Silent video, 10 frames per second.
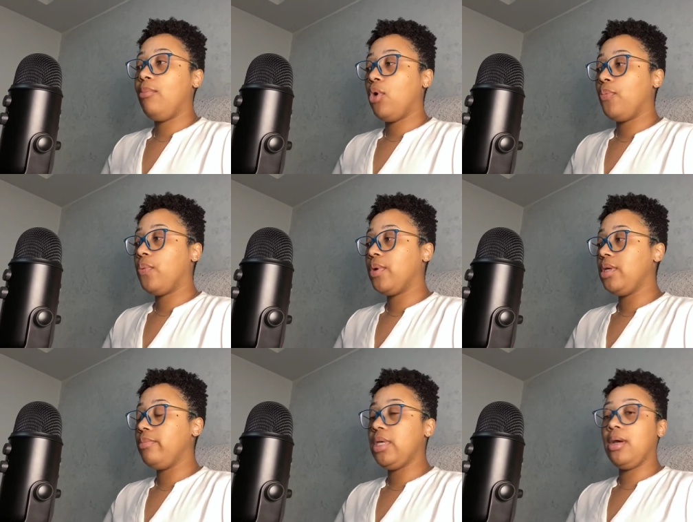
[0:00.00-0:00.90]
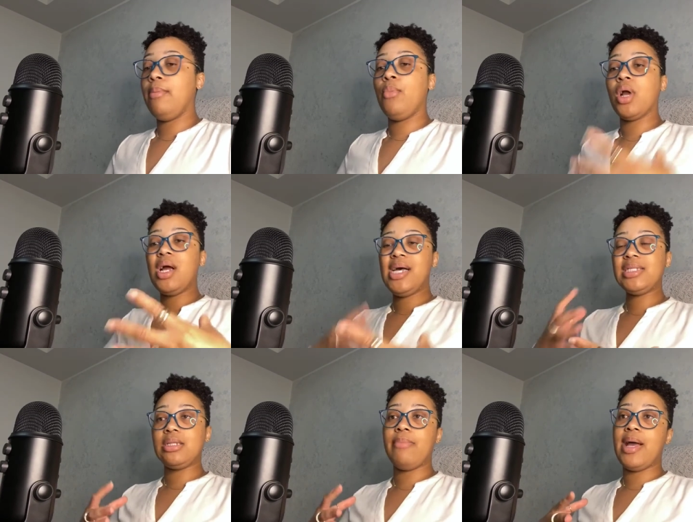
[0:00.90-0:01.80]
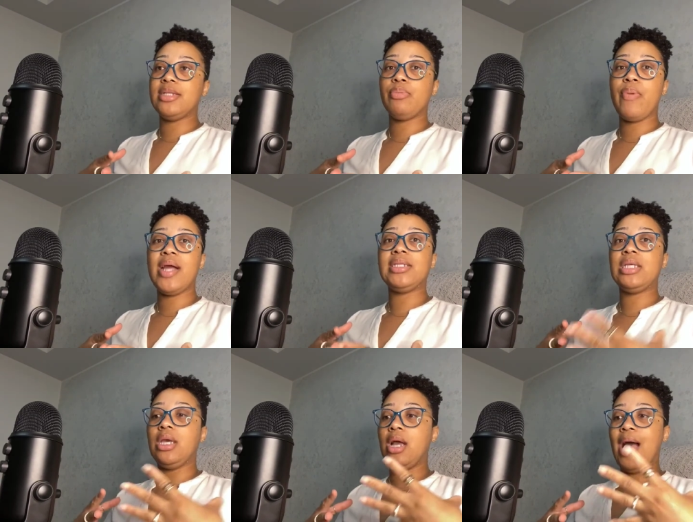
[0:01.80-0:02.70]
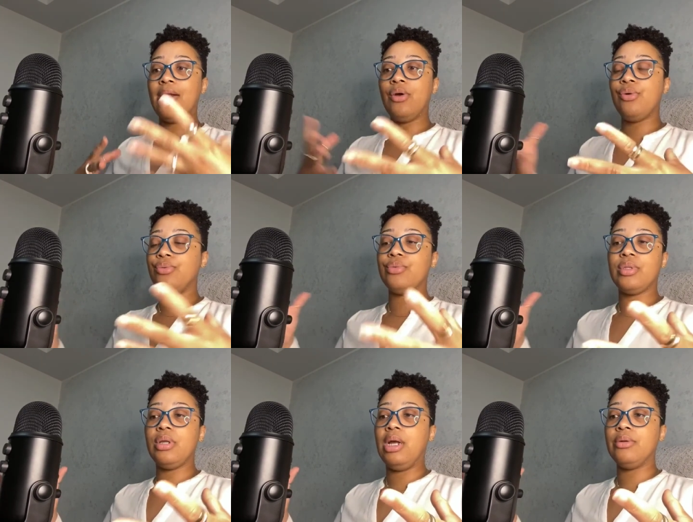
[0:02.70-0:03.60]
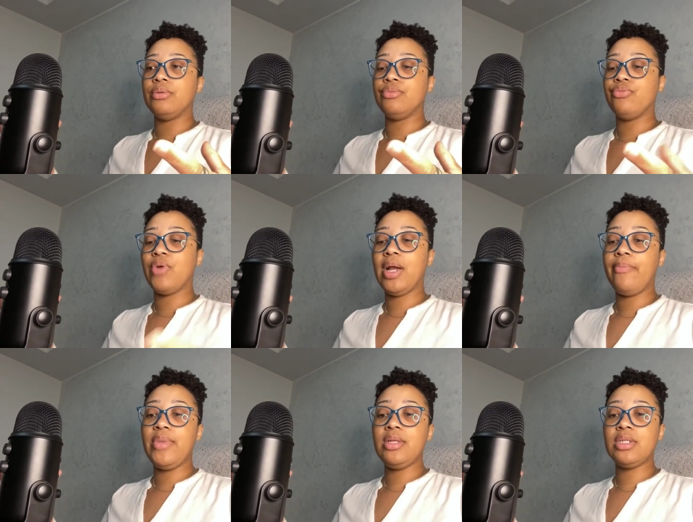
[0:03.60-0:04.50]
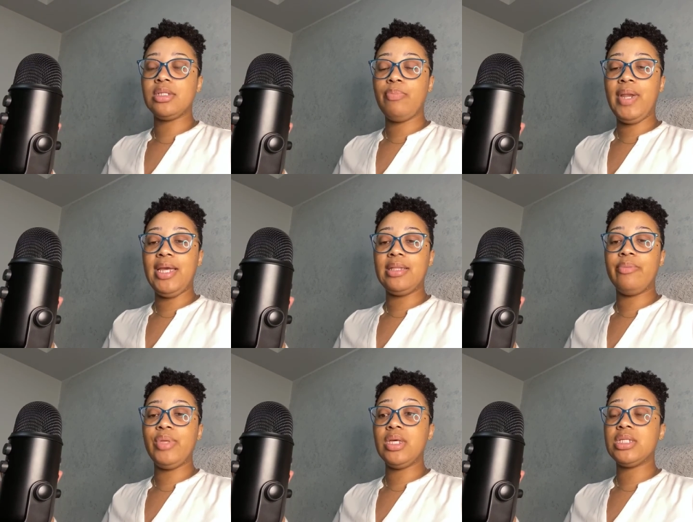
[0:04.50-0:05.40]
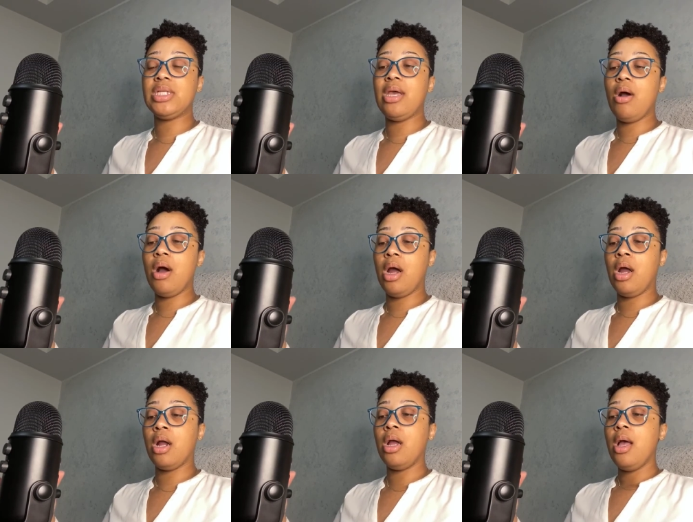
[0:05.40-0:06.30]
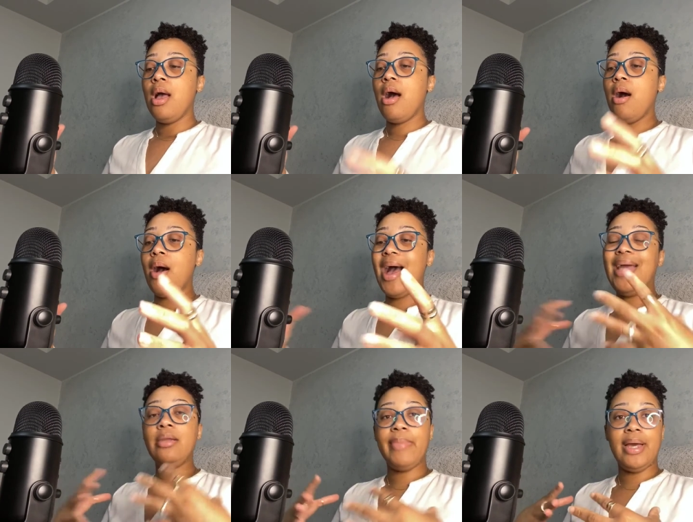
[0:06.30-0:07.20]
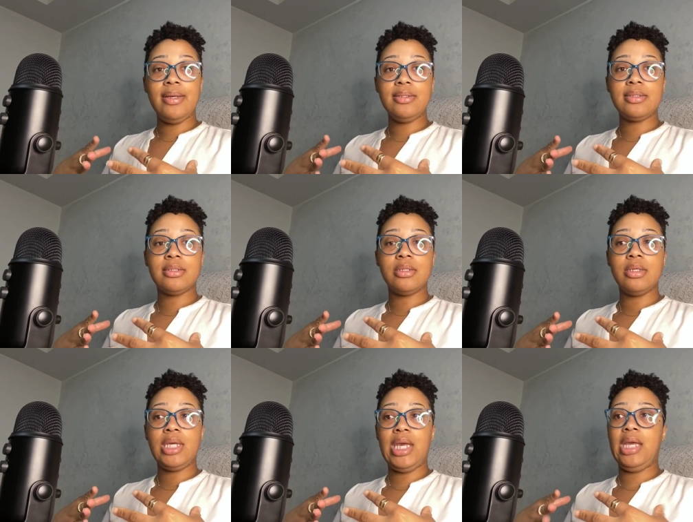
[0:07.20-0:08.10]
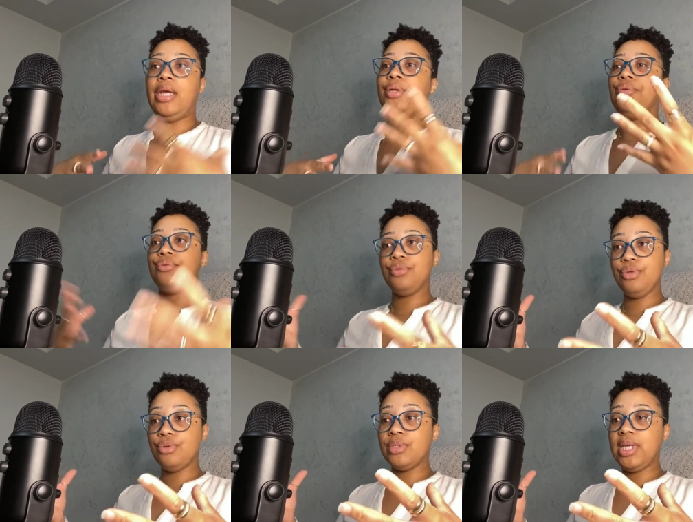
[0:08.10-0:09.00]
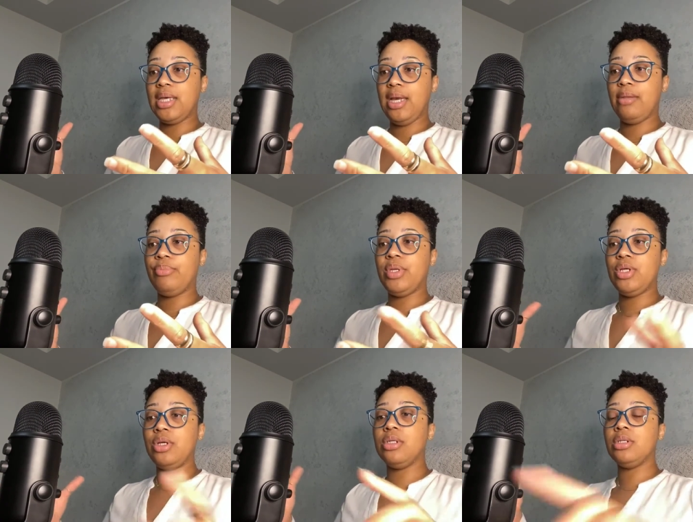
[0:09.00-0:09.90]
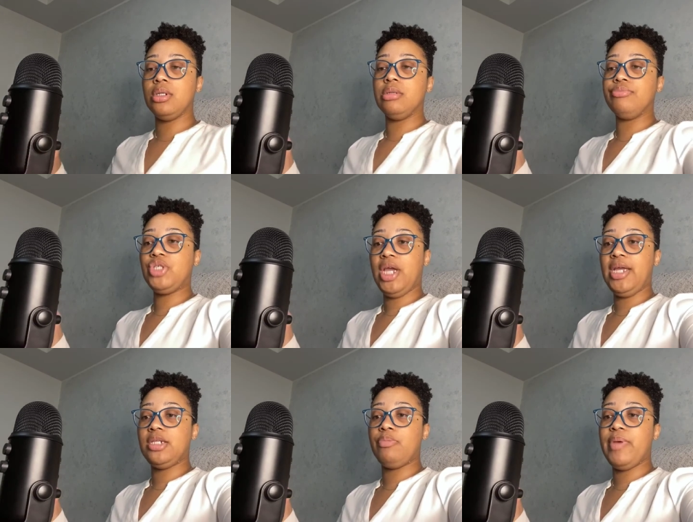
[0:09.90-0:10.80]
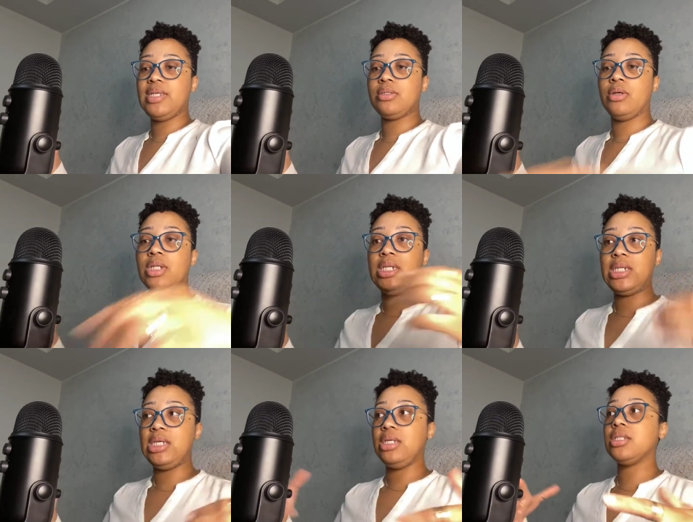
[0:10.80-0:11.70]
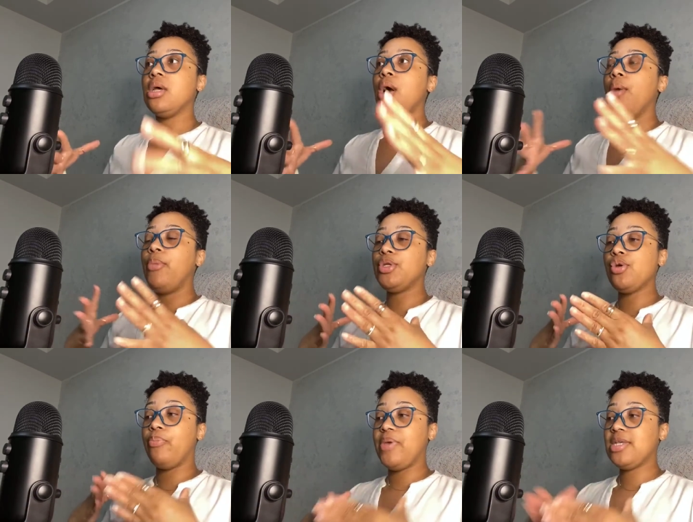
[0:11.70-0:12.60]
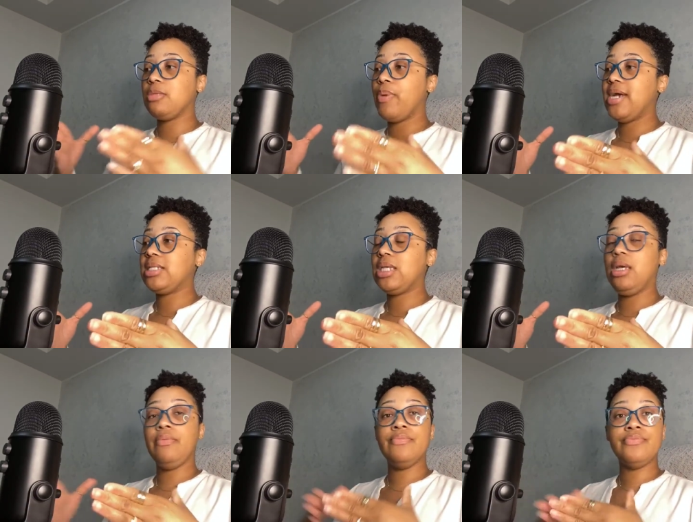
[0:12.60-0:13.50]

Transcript: more premium, more customized pricing, I don't I don't recommend displaying them because they are uh, itemized and you know they can be changed based on the needs. But your base pricing